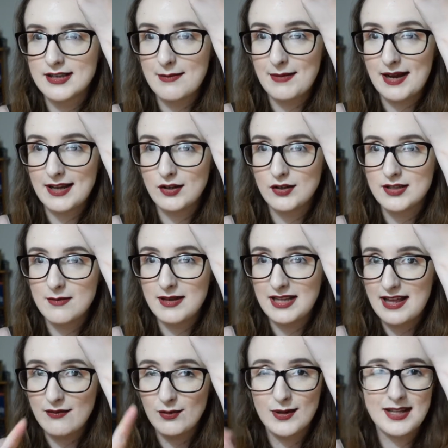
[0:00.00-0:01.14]
and by us I mean
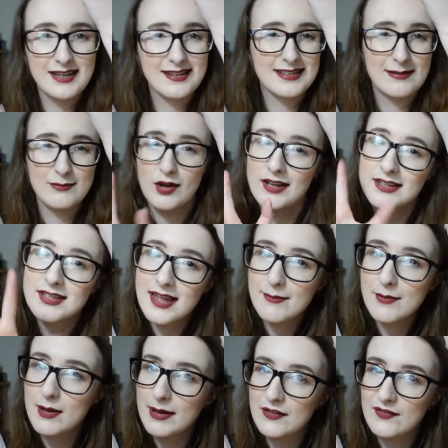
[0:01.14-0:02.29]
everyone else, I'm not into that
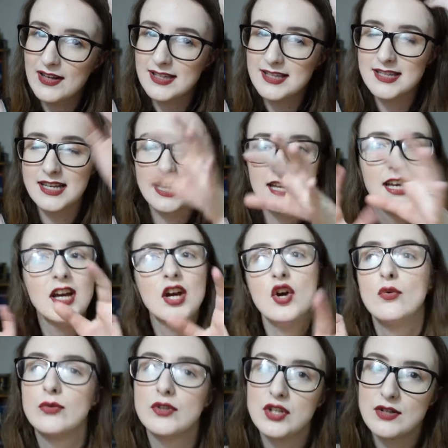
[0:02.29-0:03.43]
mermaid fantasy,
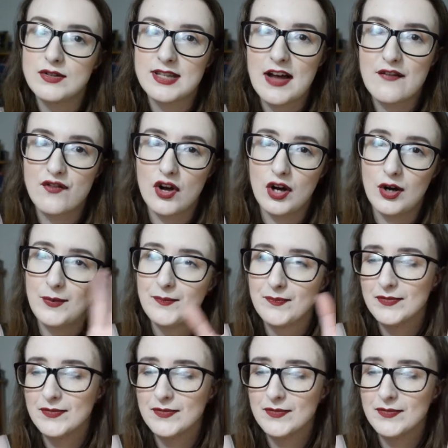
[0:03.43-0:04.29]
would use that for.